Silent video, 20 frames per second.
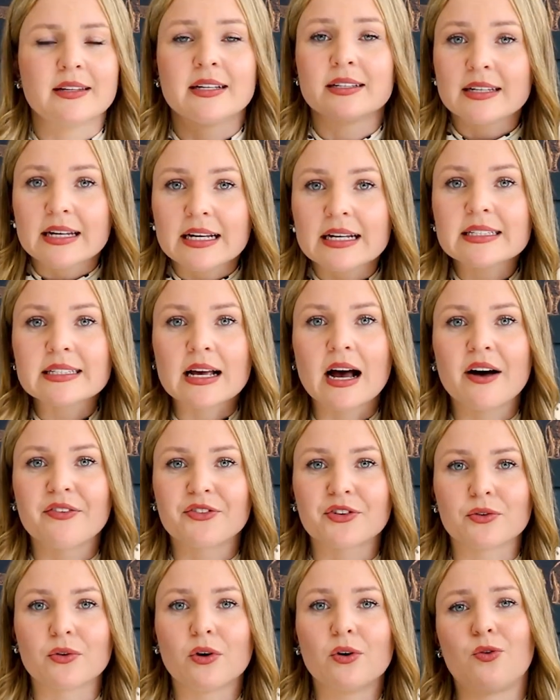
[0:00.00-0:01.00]
This is,
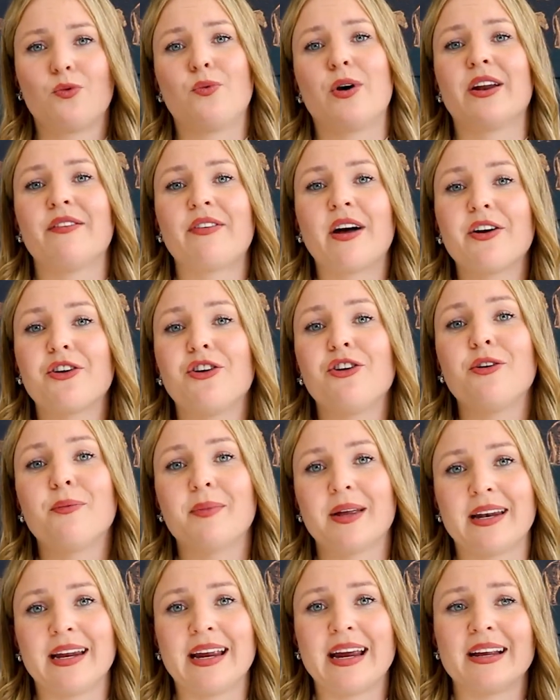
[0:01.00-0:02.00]
after all, one of our
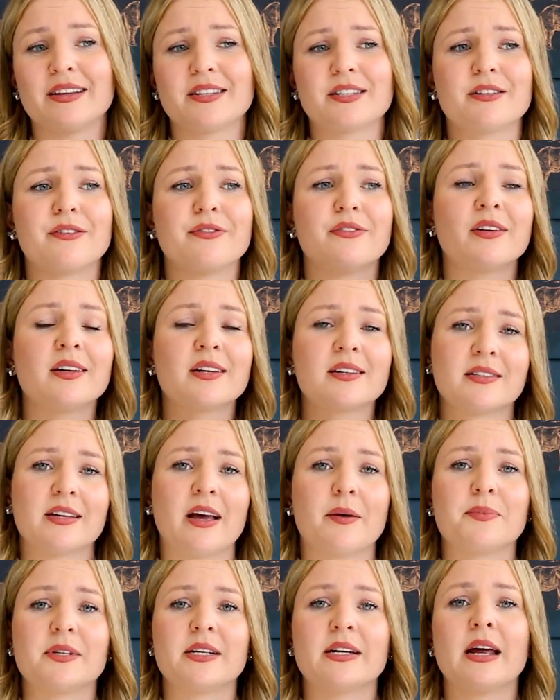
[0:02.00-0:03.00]
human needs to feel
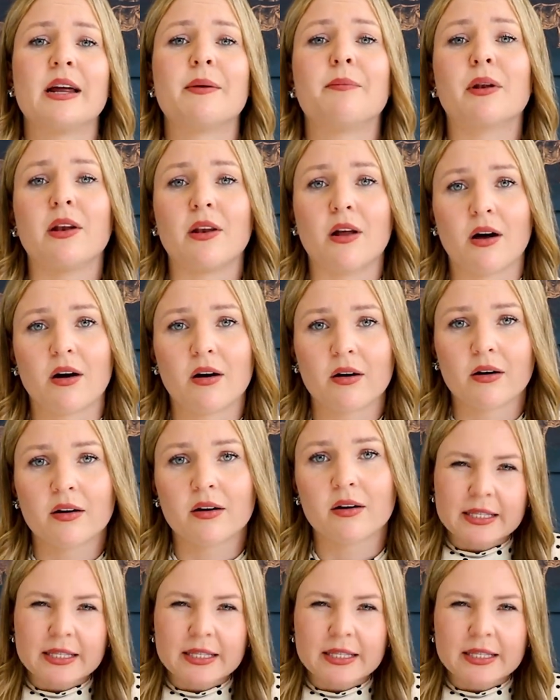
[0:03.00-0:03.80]
accepted and belong.